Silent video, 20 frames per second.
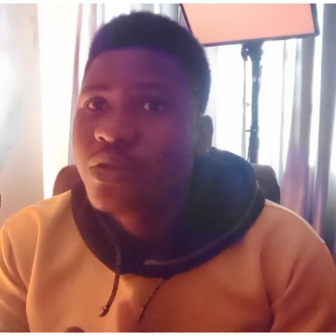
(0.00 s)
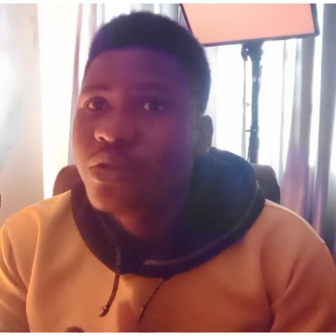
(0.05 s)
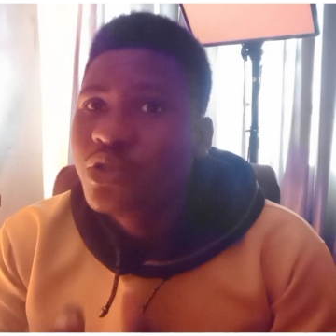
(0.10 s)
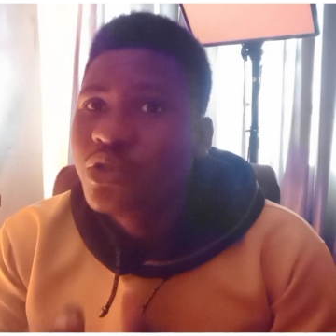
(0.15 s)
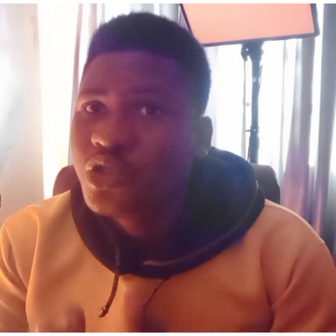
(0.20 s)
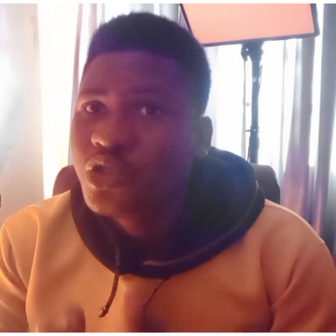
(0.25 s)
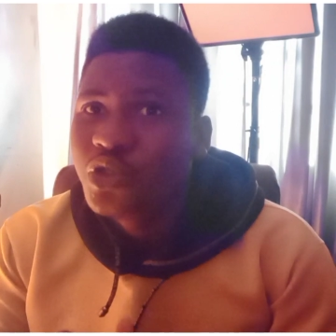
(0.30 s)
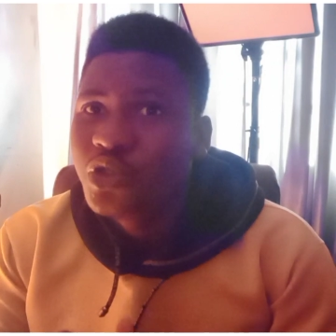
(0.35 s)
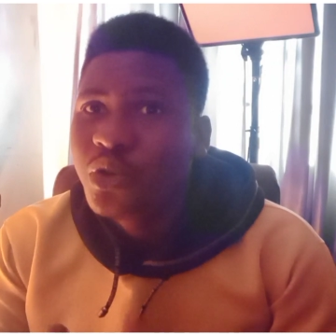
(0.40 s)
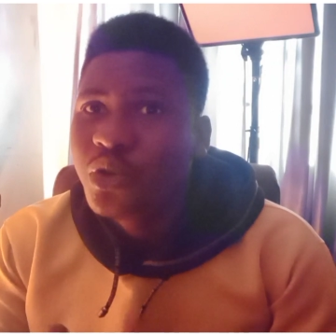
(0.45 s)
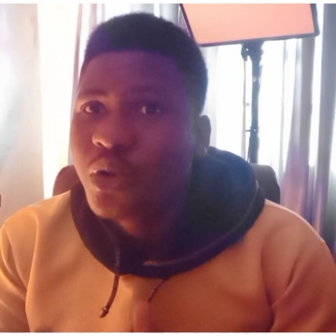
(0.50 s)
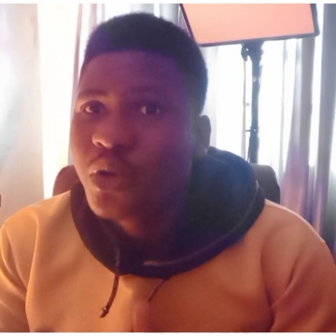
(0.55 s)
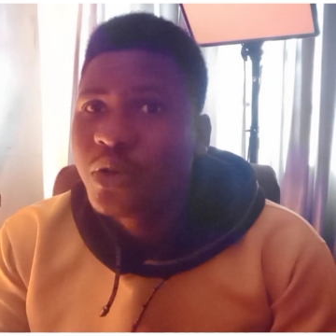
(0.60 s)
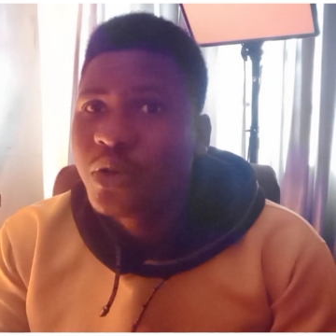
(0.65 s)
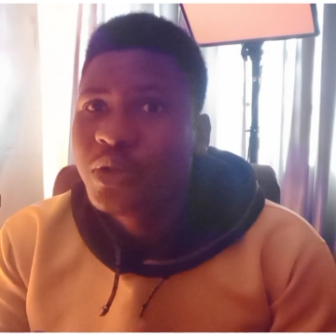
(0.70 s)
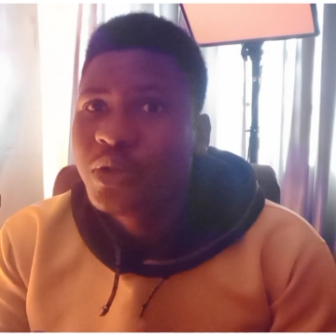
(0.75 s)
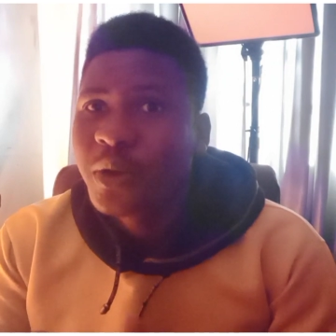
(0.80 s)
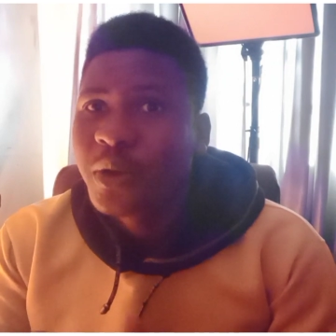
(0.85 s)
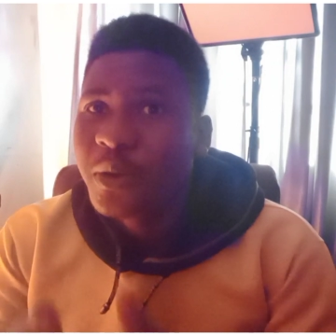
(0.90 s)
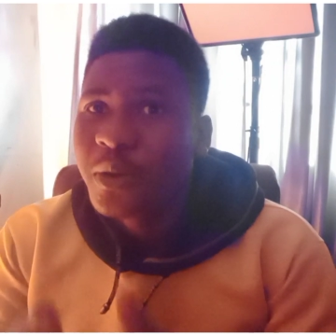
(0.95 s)
going to do
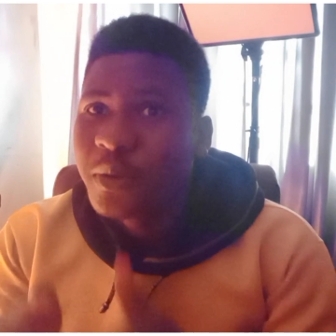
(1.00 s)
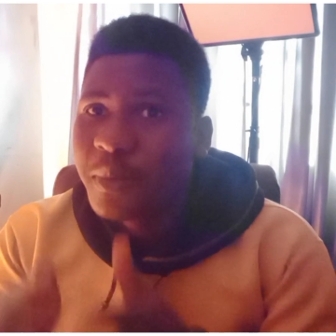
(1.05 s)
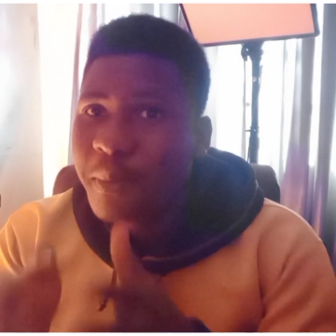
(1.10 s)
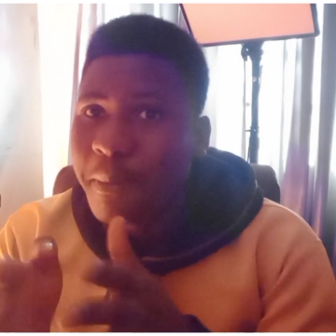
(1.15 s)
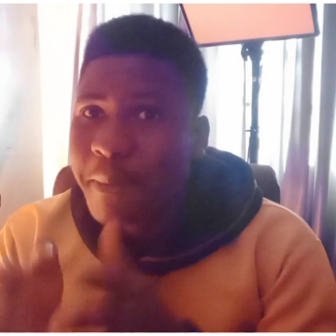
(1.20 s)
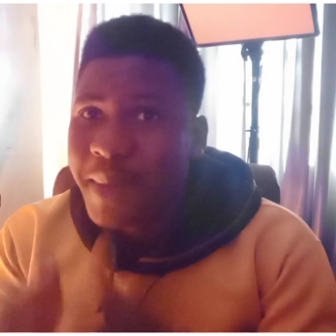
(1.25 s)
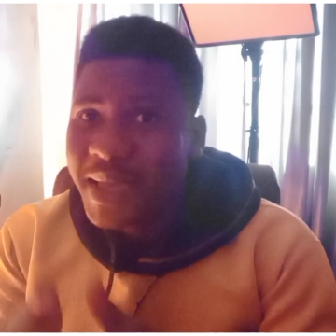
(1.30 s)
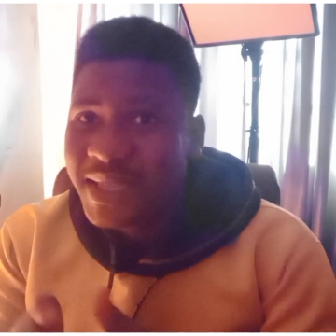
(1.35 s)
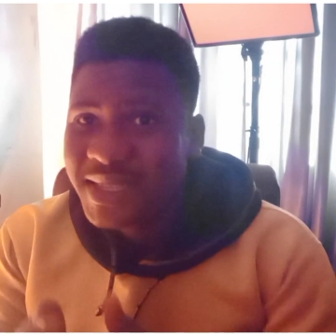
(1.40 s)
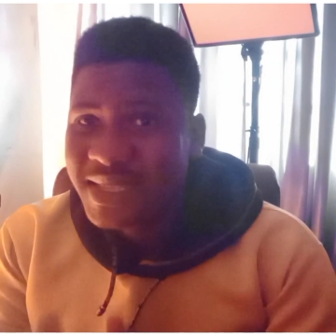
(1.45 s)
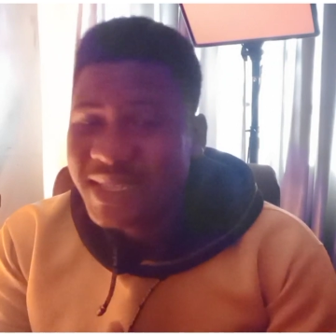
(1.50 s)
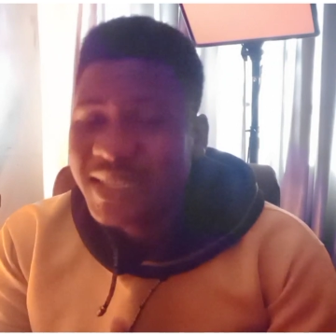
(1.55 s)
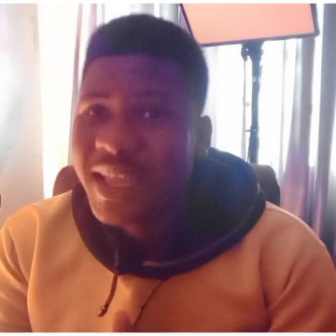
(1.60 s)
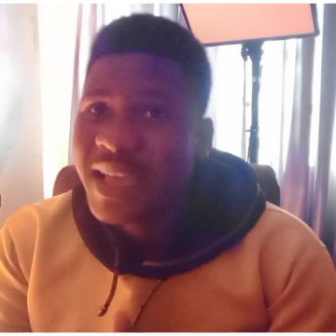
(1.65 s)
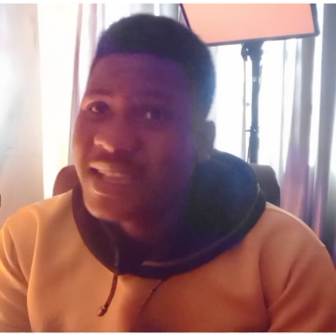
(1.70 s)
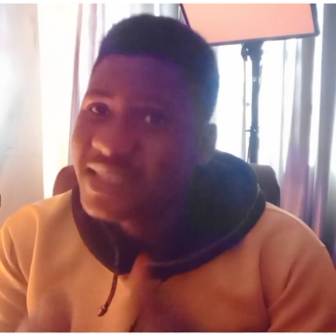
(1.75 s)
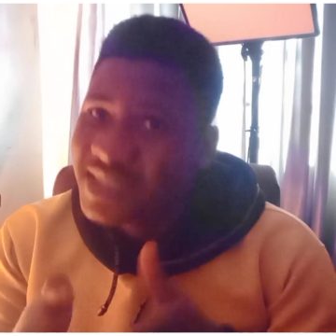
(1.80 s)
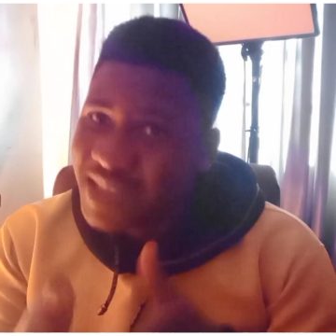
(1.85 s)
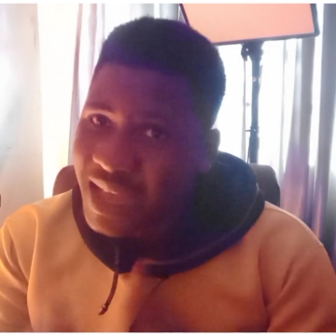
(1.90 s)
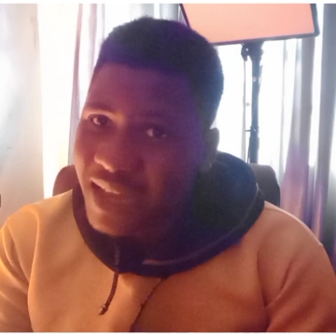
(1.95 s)
on mating
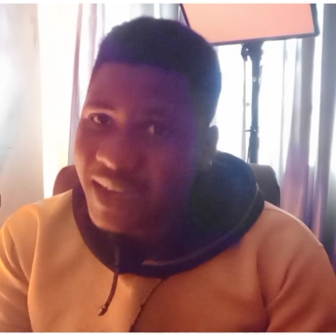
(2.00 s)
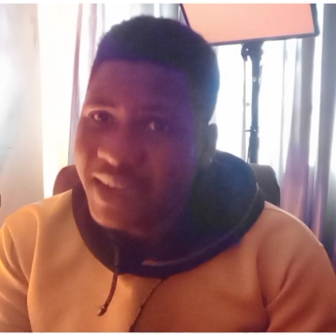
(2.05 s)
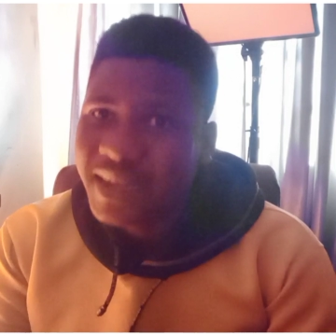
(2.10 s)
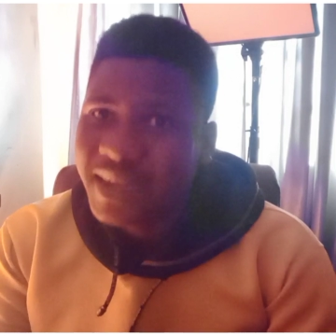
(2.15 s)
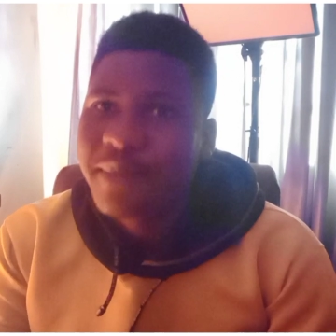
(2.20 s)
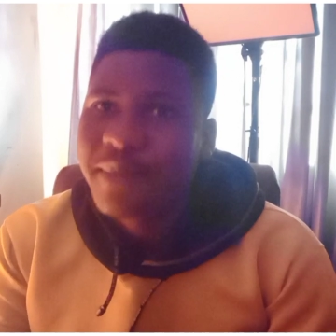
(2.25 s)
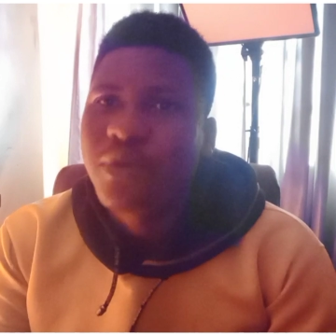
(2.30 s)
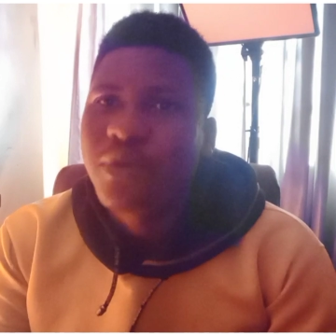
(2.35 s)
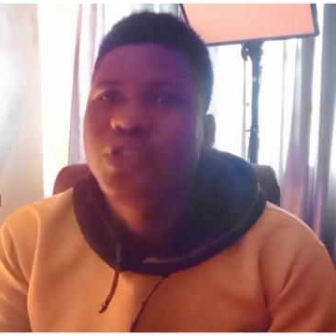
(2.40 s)
exactly,